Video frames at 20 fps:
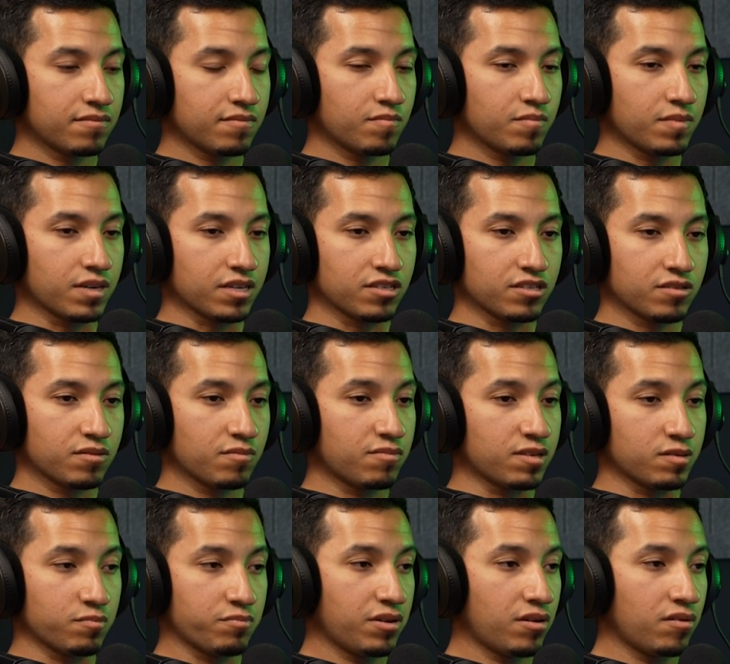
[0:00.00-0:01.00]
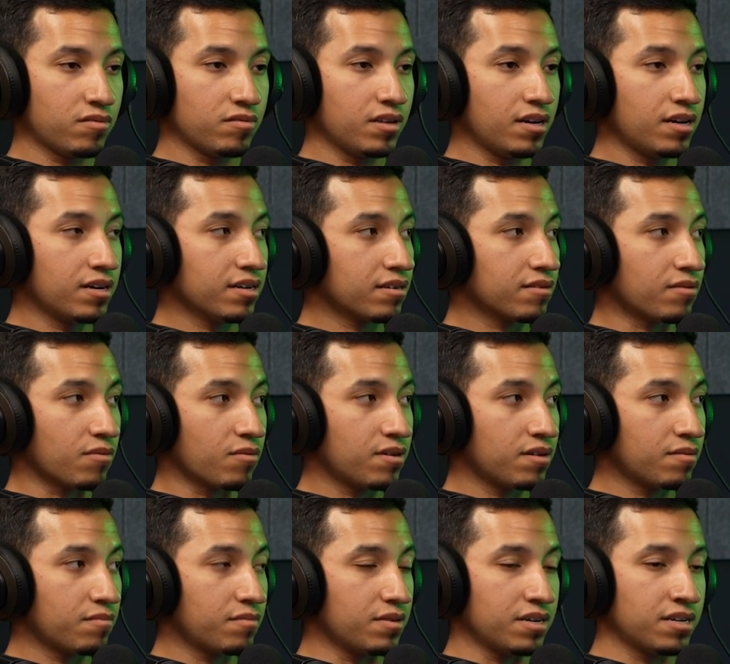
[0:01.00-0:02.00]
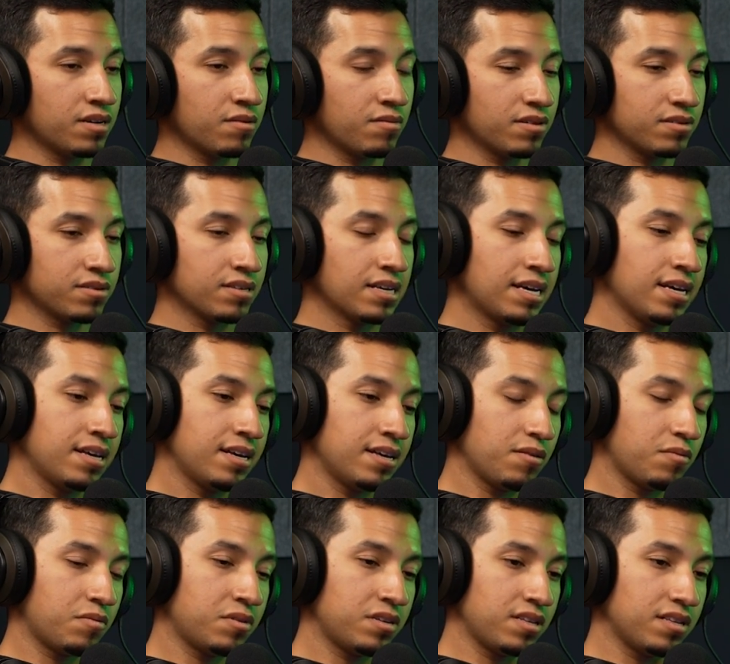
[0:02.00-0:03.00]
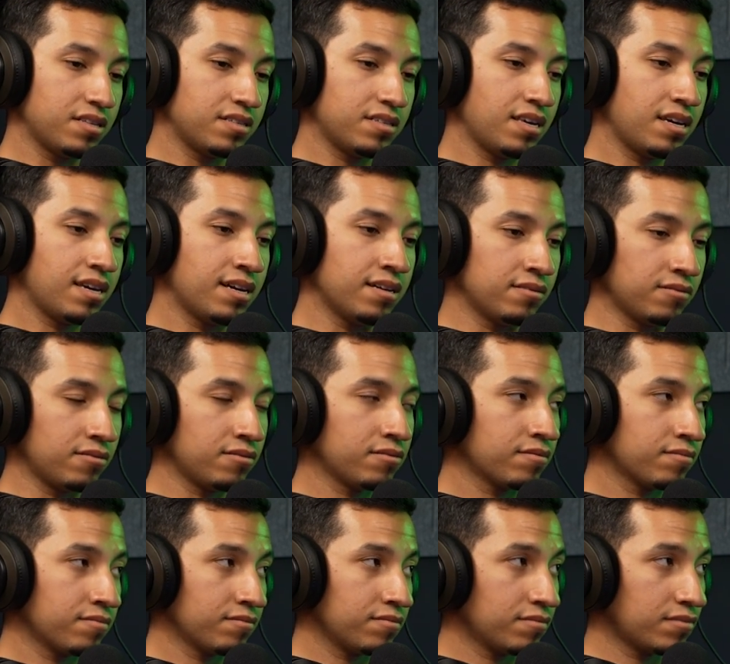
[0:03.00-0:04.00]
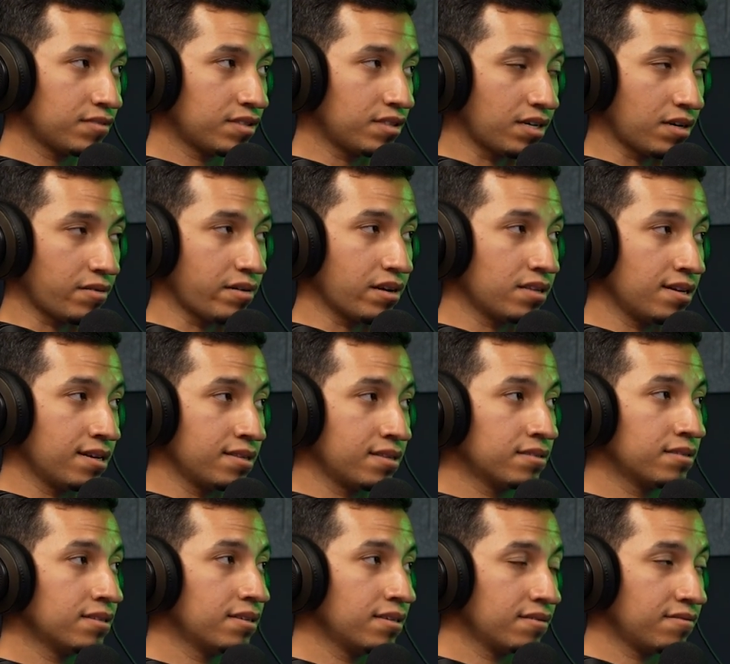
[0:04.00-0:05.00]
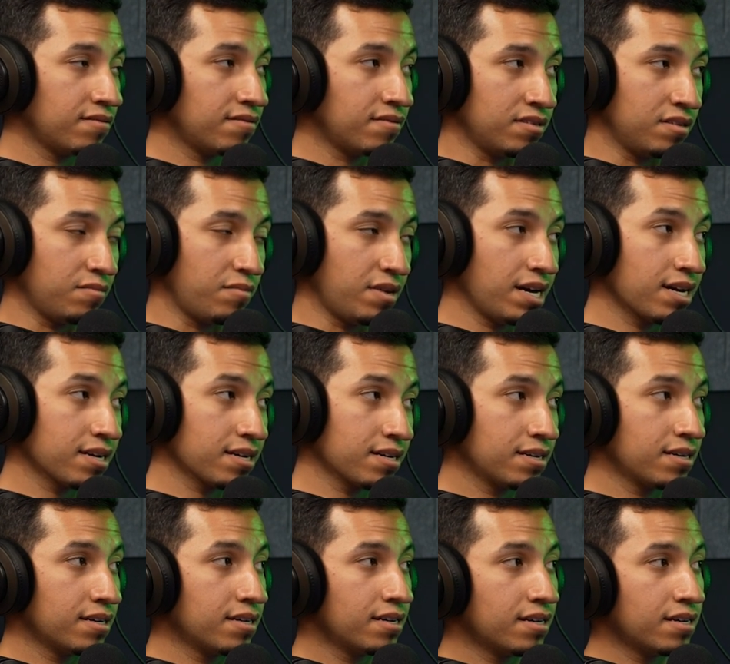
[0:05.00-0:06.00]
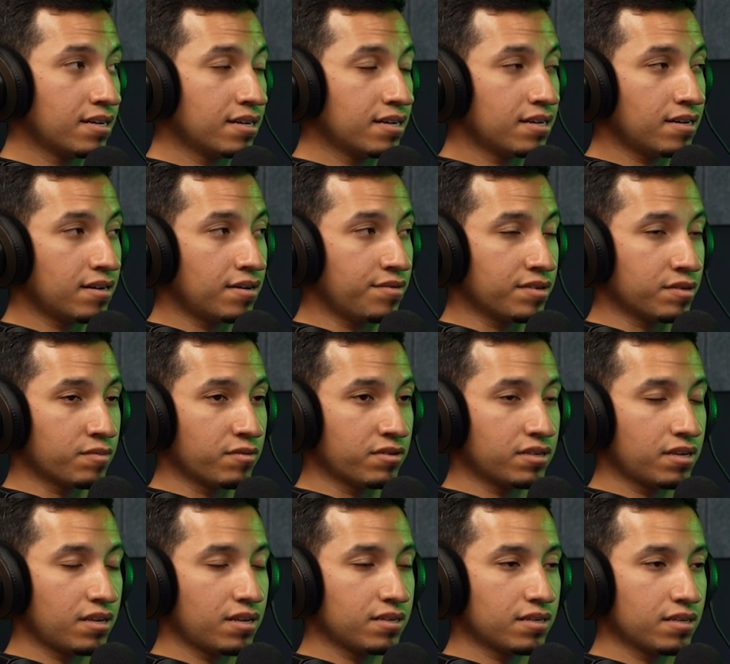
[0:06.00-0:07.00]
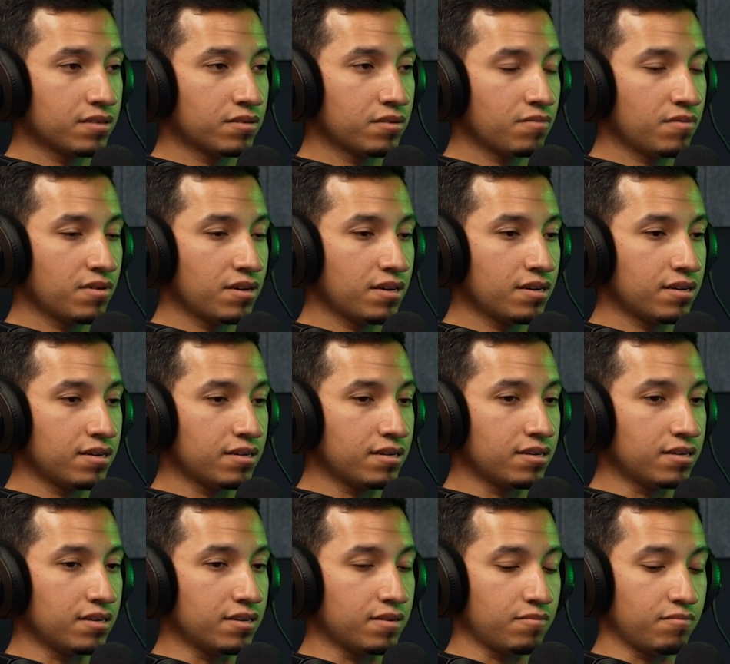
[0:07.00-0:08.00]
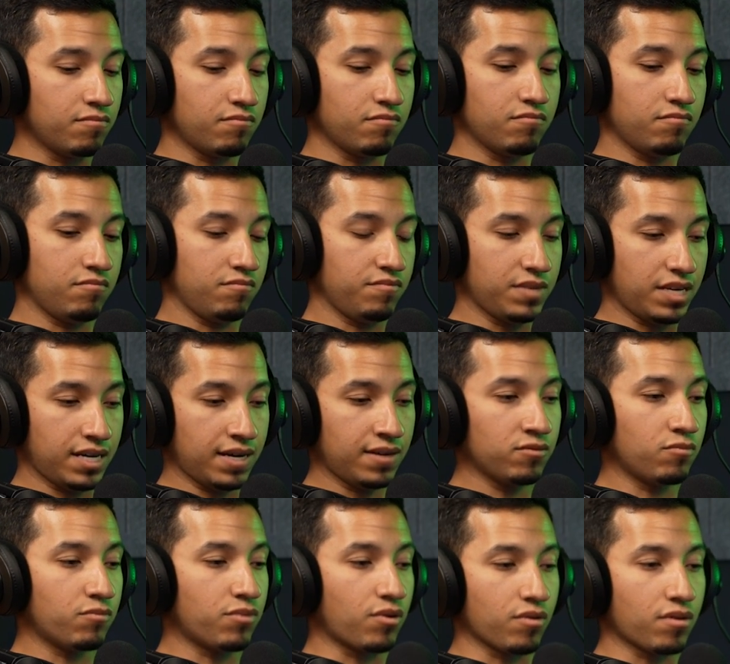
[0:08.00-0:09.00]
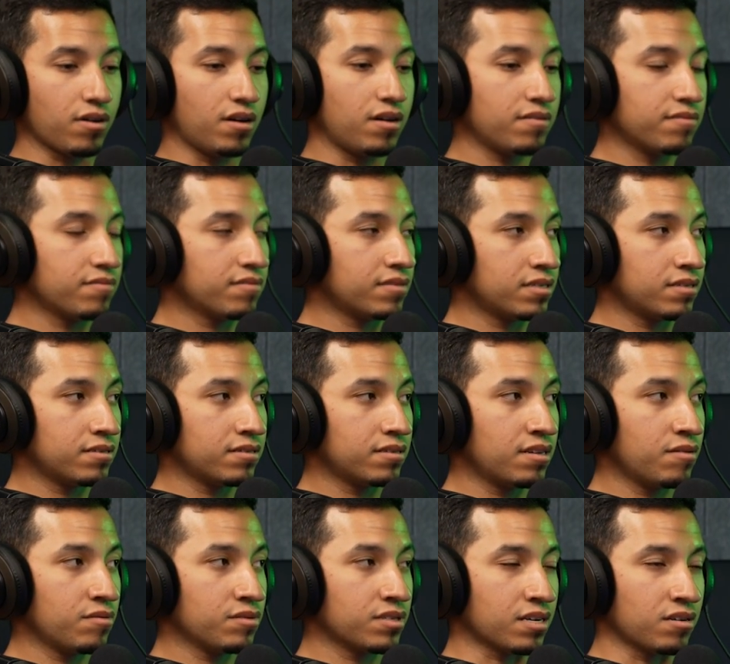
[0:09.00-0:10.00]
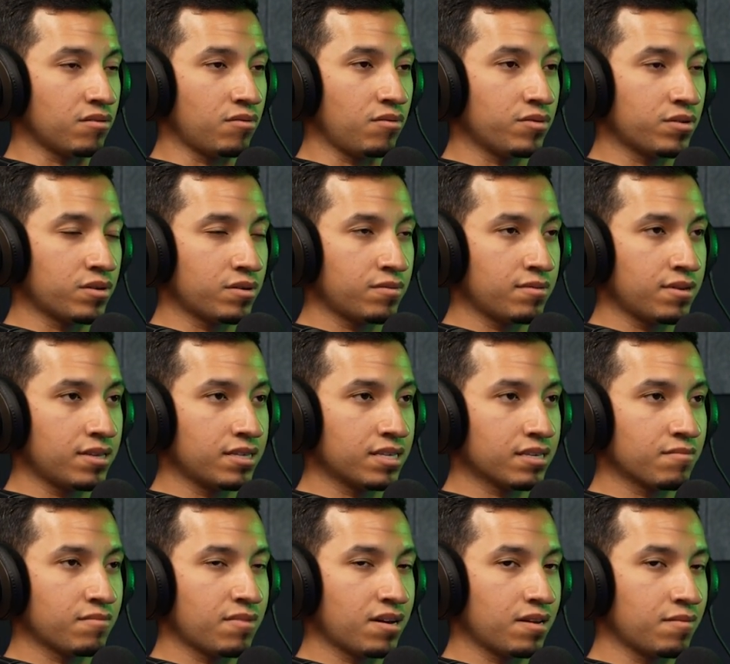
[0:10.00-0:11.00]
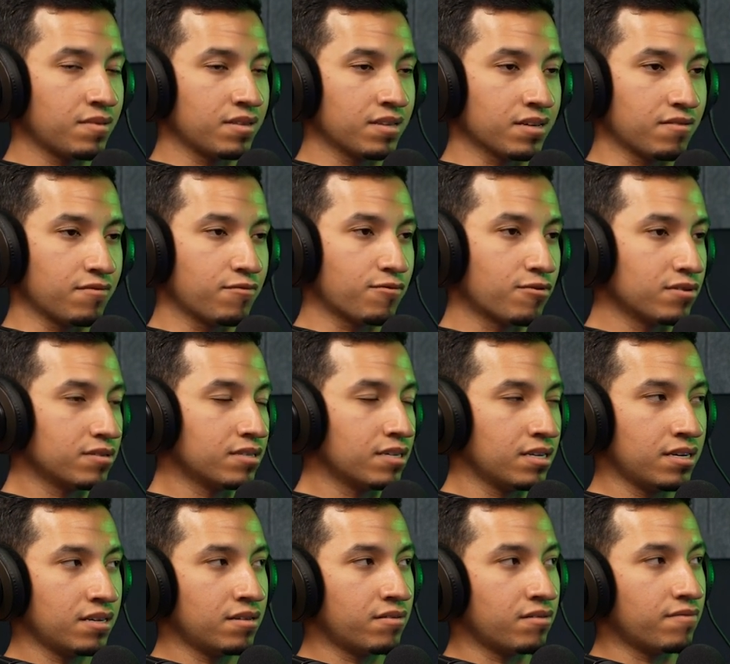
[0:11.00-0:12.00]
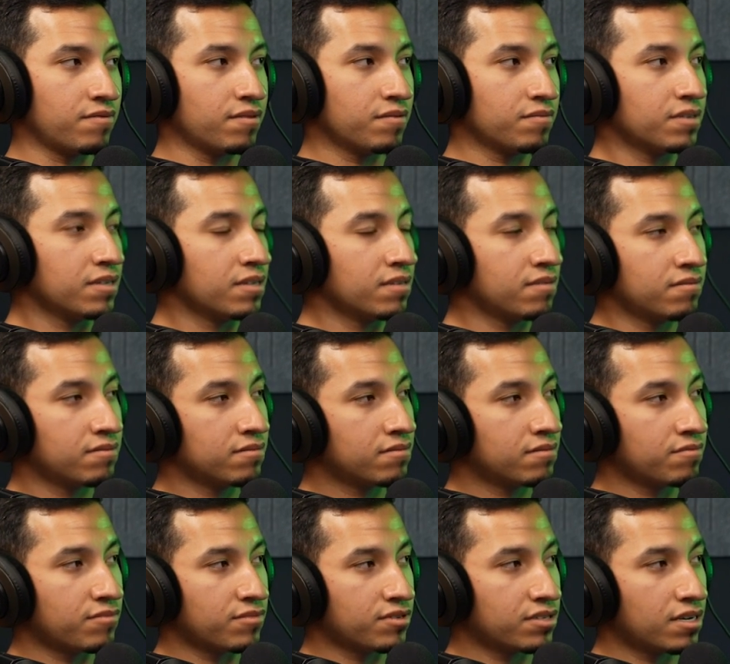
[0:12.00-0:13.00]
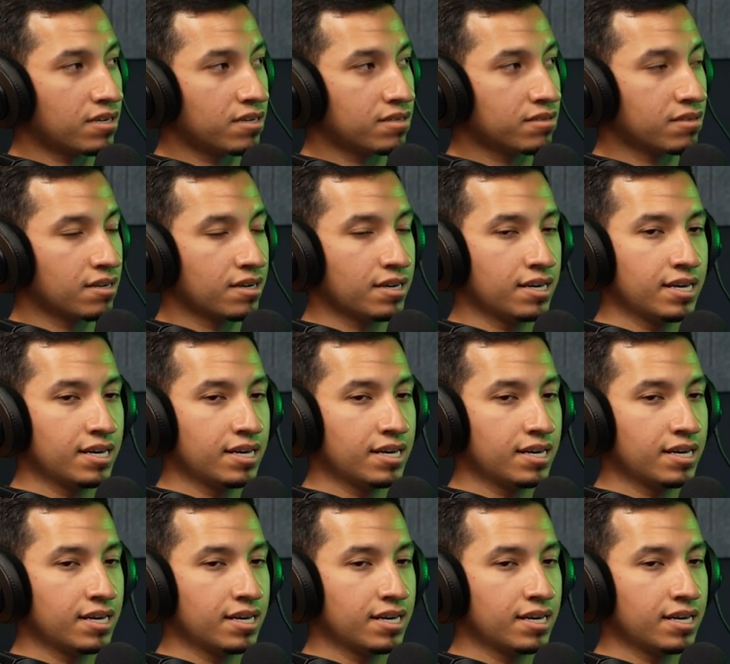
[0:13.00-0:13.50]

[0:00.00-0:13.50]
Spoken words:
like just pure luck or what. But anyways, one of the seat handles to like recline the seat on the back on this Mercedes SUV, the handle broke off, and it was like an older, I think it might have been like a 14 or a 15 Mercedes,